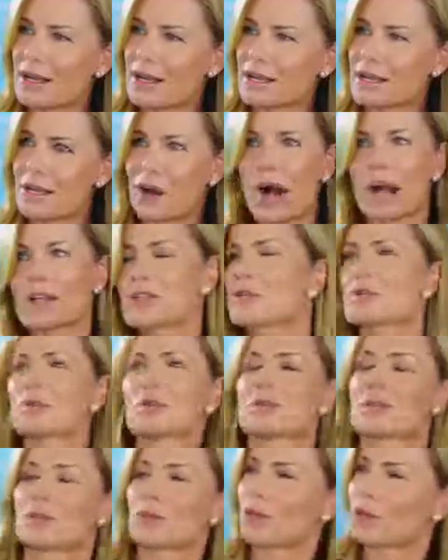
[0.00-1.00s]
So I
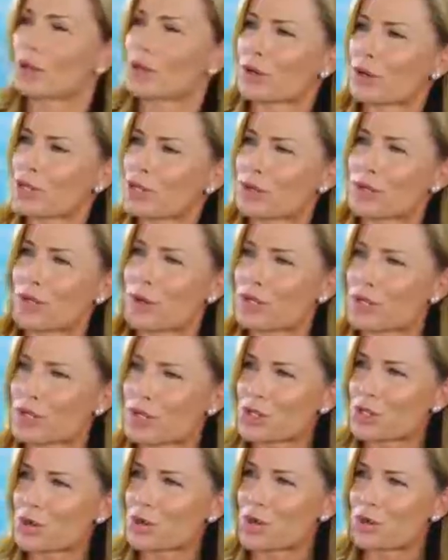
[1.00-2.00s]
just thought it was the most
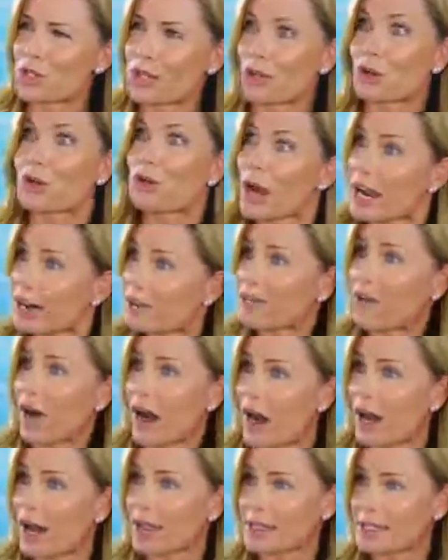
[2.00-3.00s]
extraordinary thing. Great for
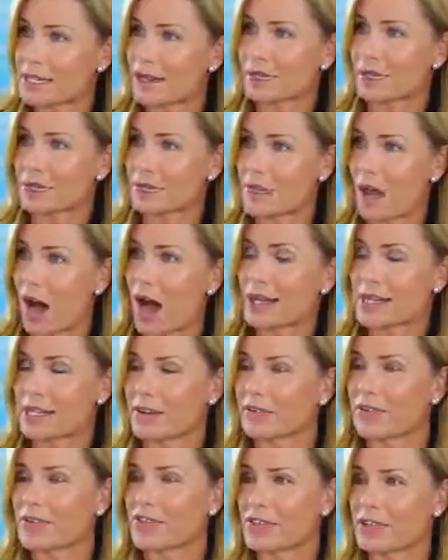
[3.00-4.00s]
high
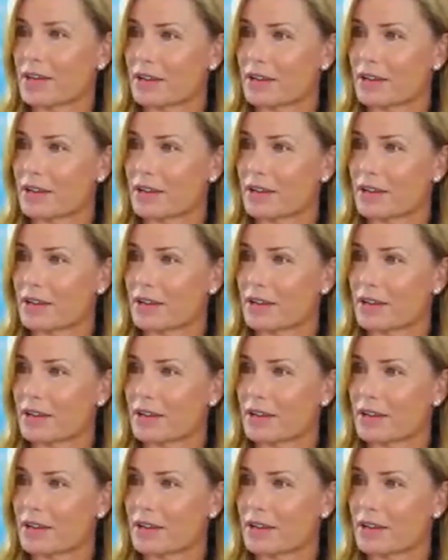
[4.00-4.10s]
definition